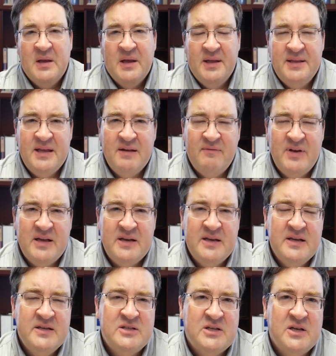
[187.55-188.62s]
And the event
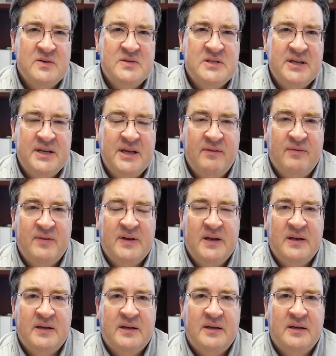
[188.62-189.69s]
is so
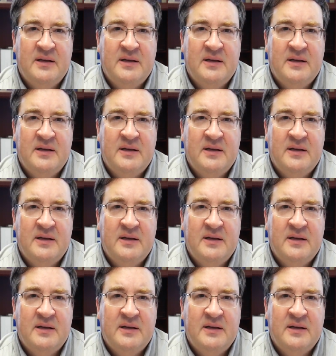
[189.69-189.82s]
significant